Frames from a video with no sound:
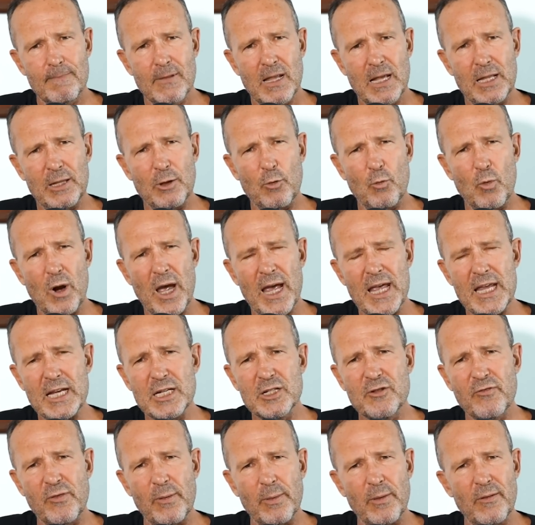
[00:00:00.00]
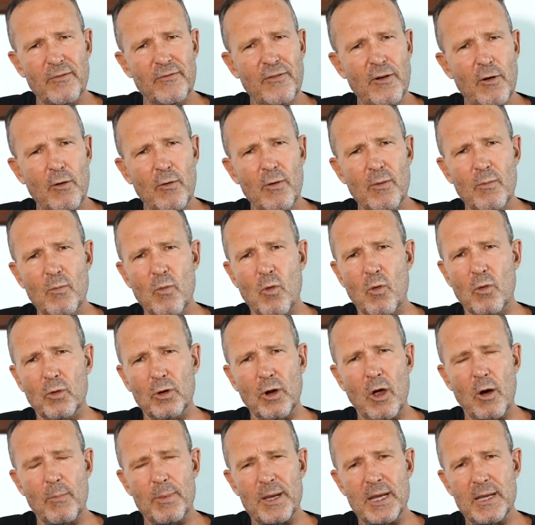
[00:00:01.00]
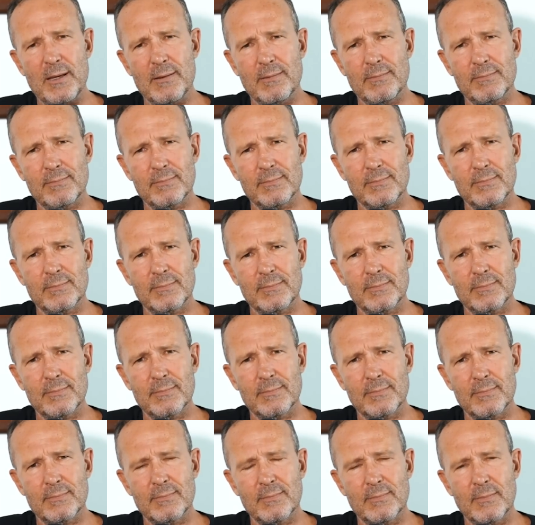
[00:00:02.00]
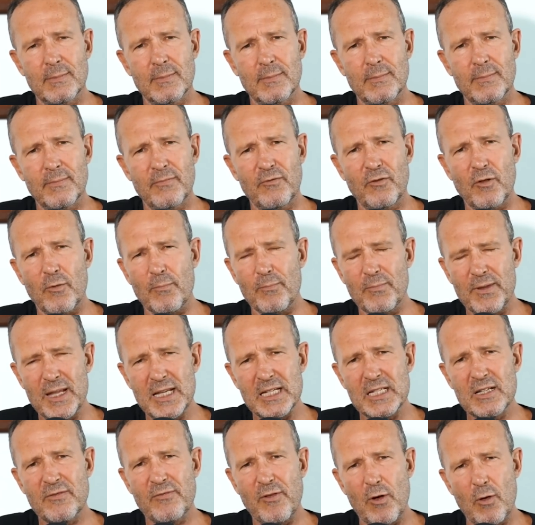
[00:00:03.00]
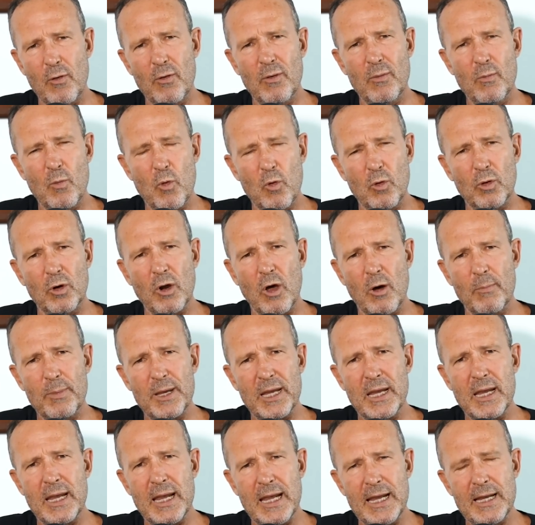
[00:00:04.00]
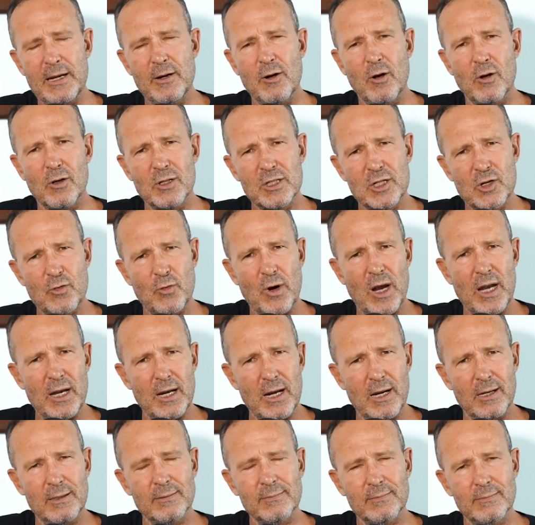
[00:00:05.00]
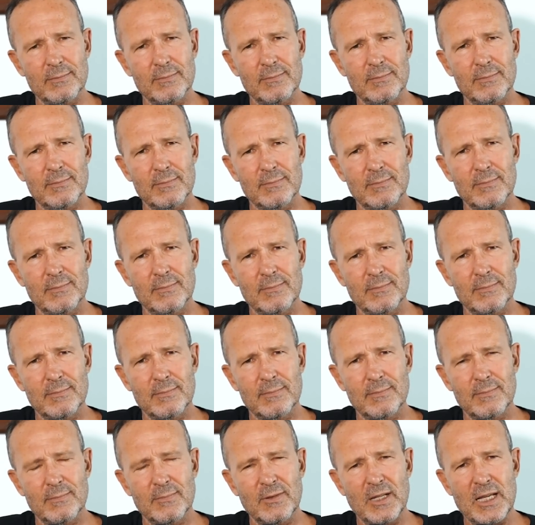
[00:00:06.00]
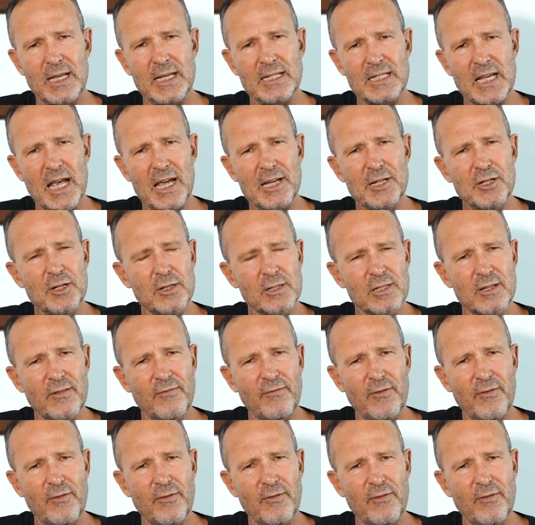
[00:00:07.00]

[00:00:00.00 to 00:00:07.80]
And the rage from the foreign war lobby, from this foreign war lobby in Australia, these agents of